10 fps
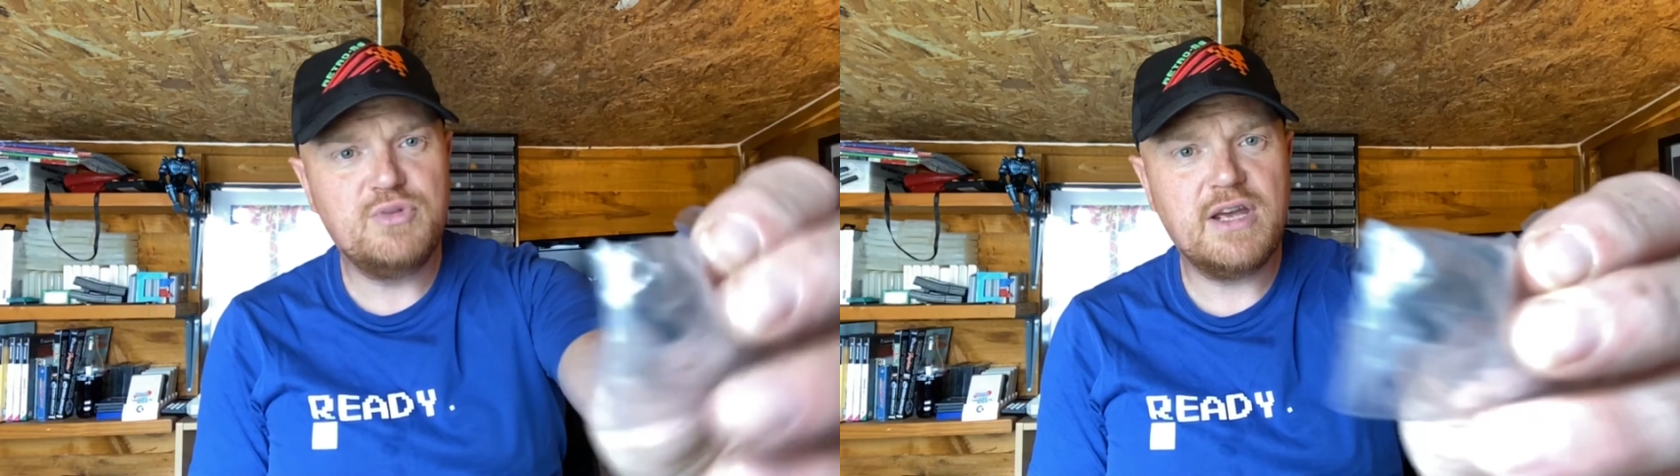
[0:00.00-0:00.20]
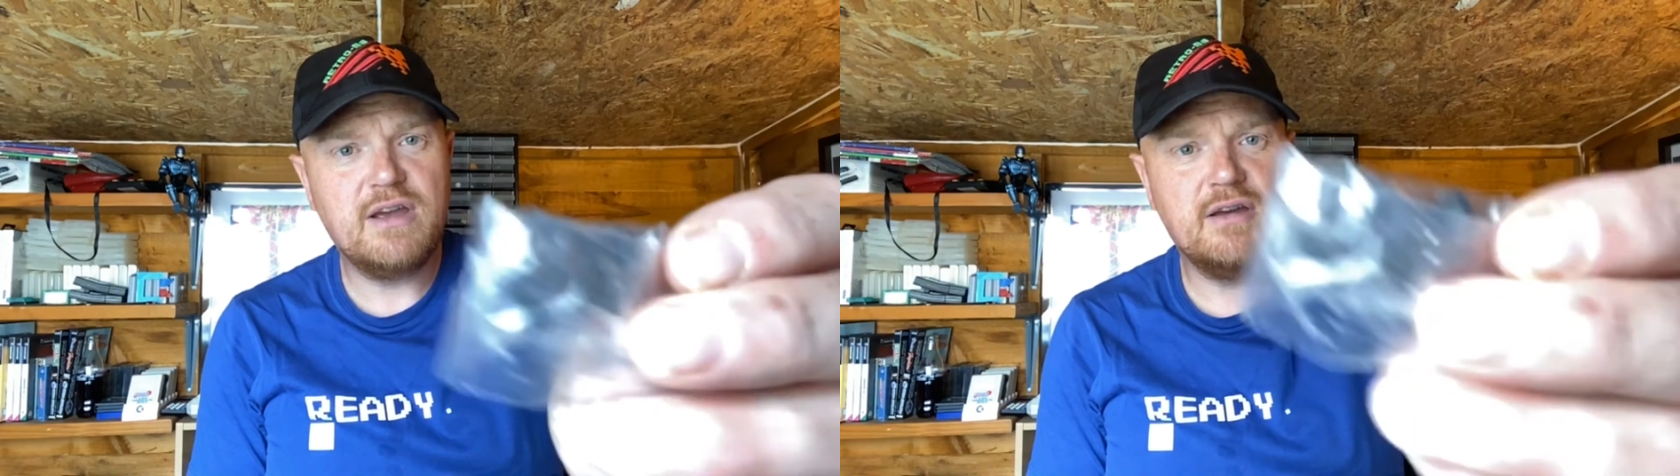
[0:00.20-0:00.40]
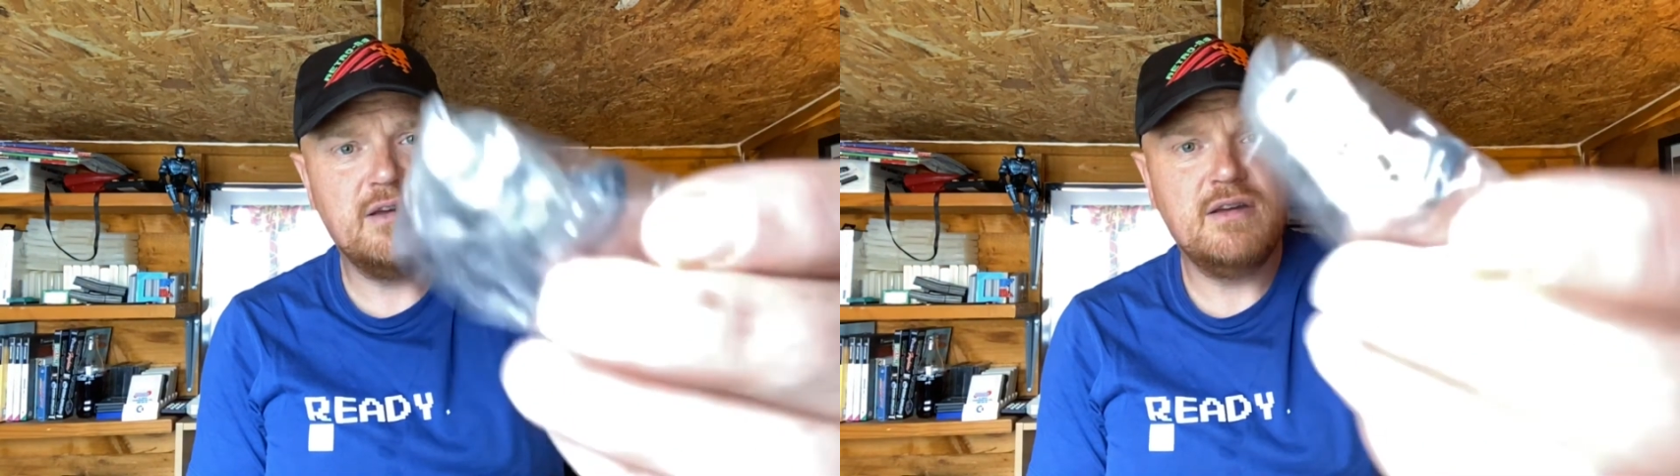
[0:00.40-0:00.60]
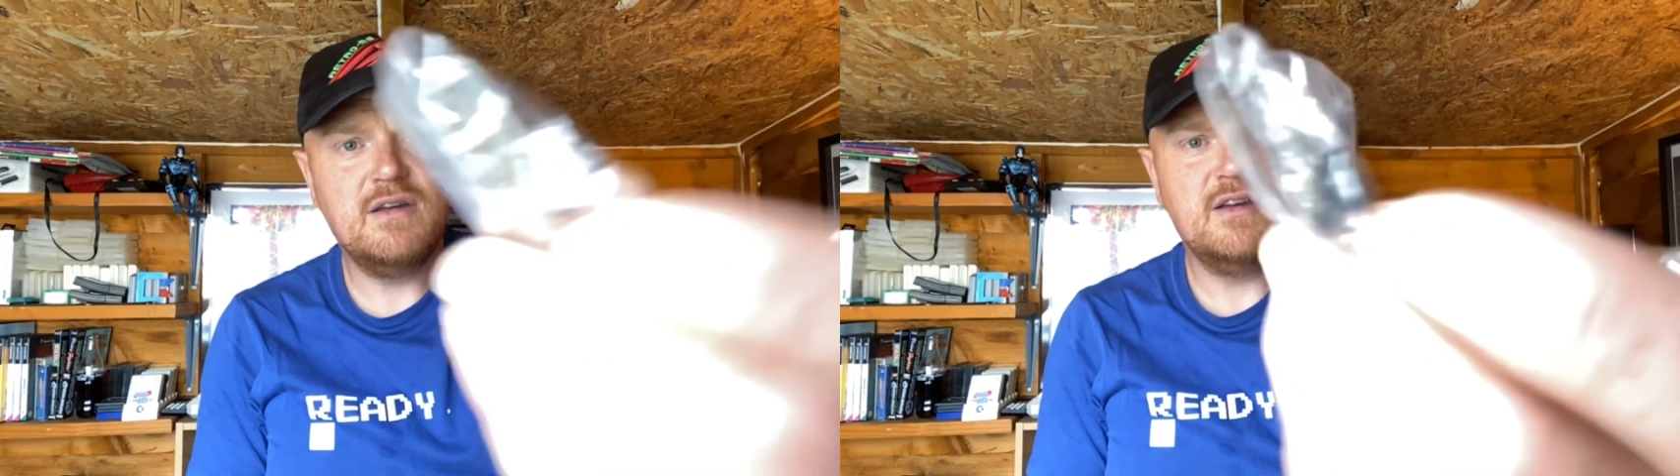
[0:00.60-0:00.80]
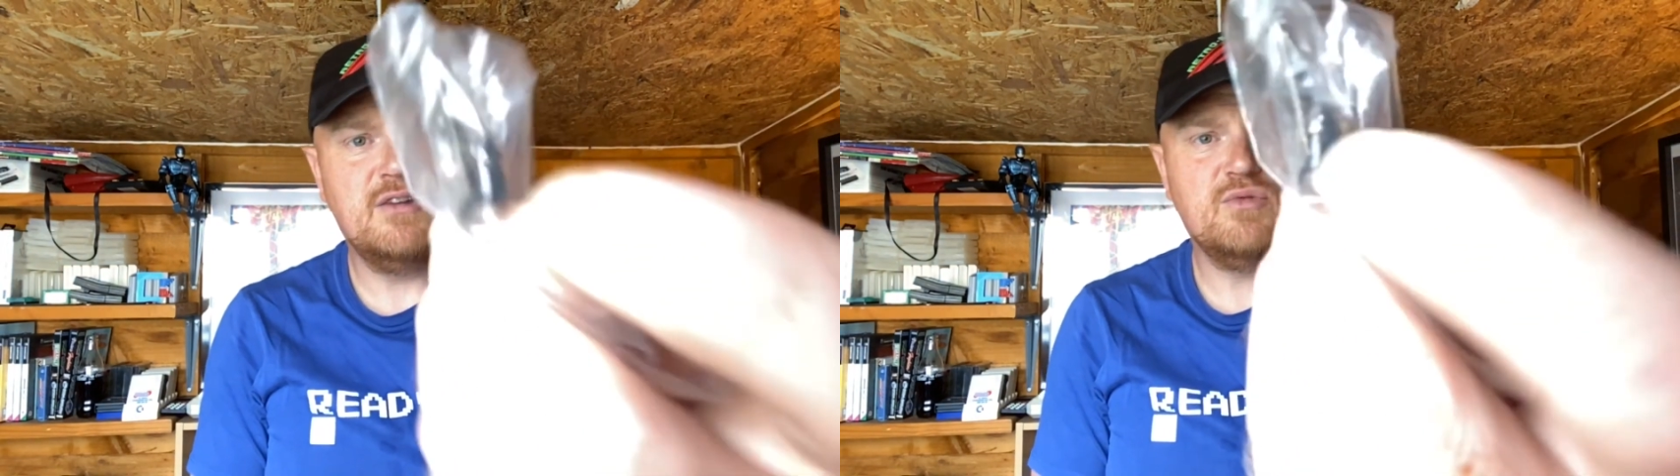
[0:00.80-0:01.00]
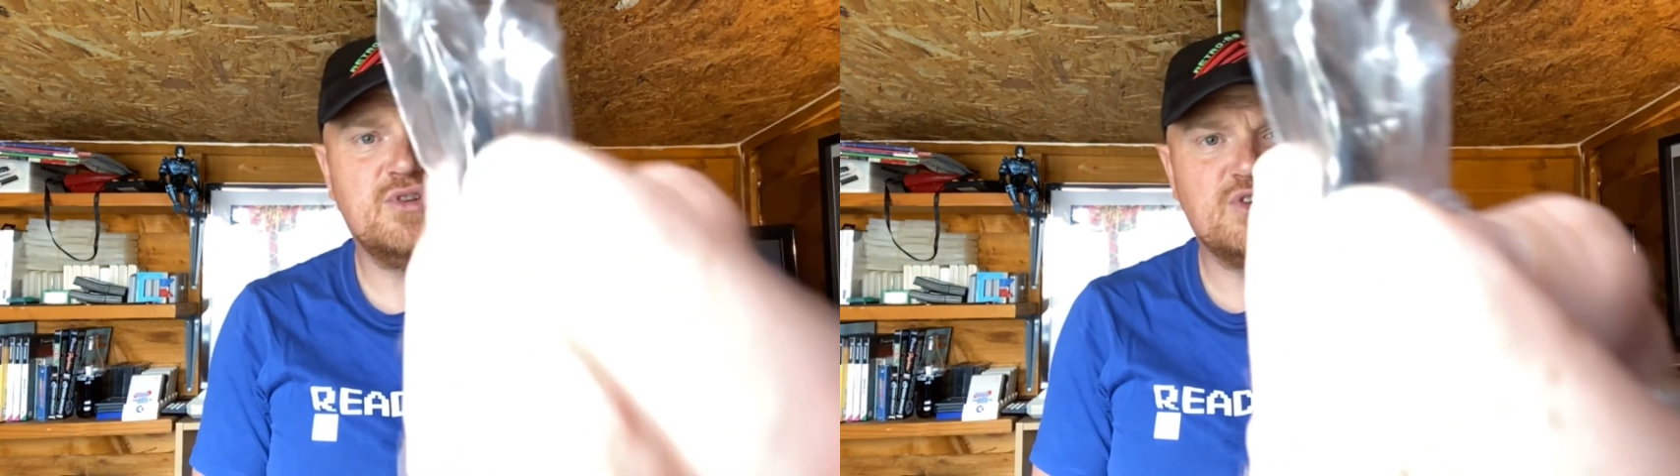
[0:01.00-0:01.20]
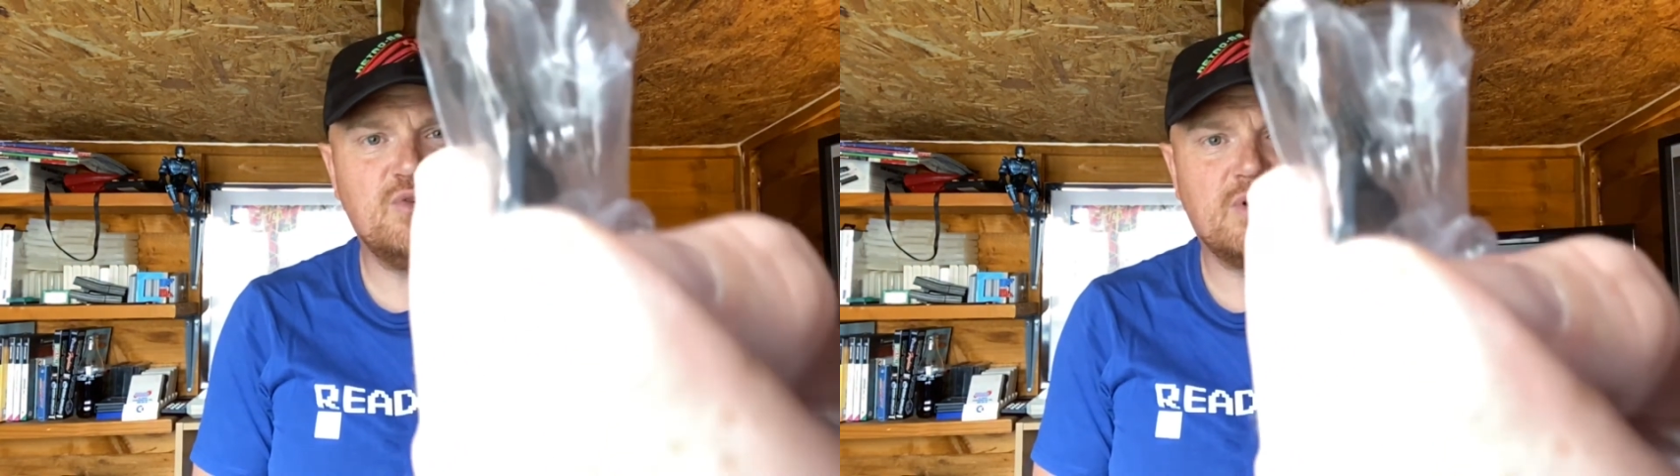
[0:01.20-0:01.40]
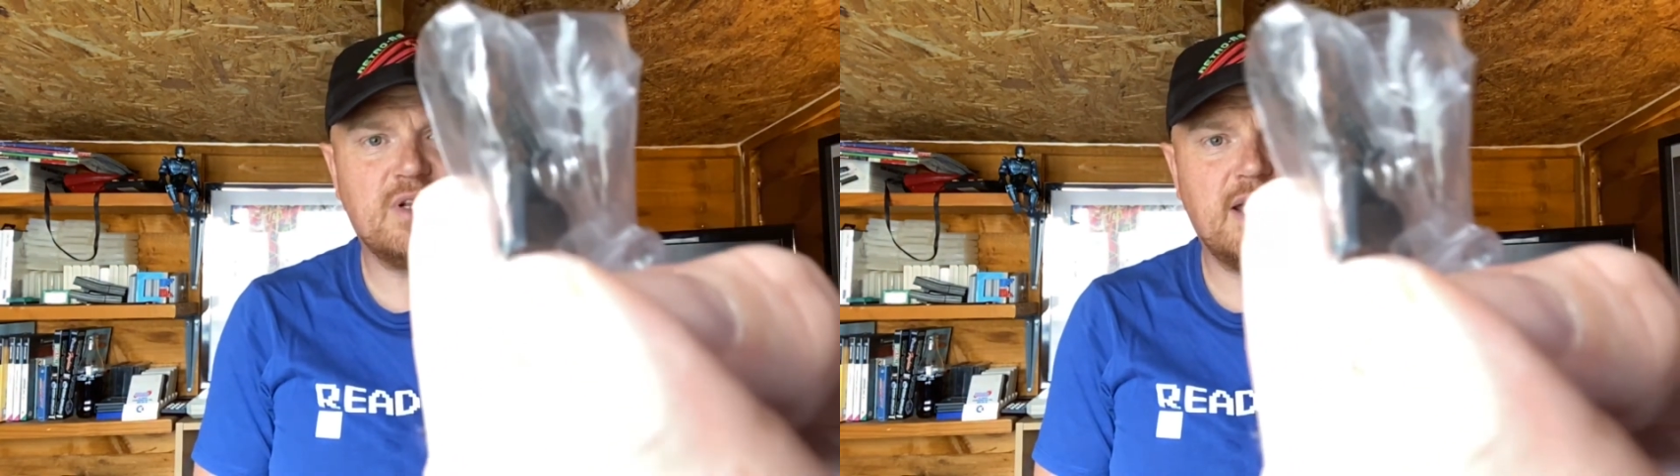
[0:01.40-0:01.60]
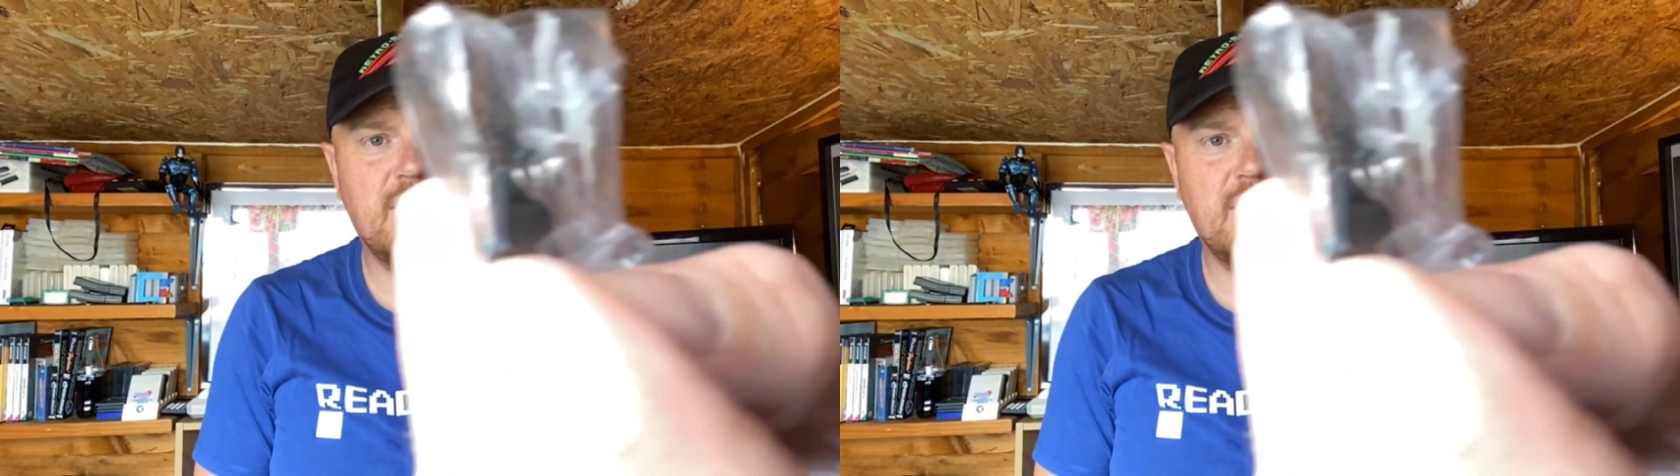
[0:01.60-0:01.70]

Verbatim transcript: here, which look like